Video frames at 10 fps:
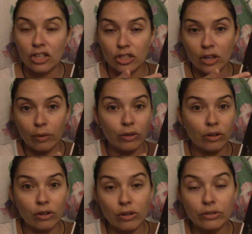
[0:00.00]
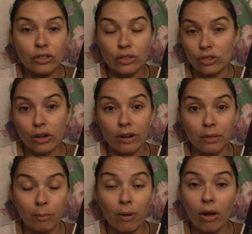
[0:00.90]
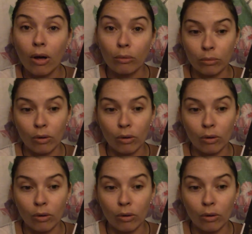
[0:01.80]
So the girls start the ball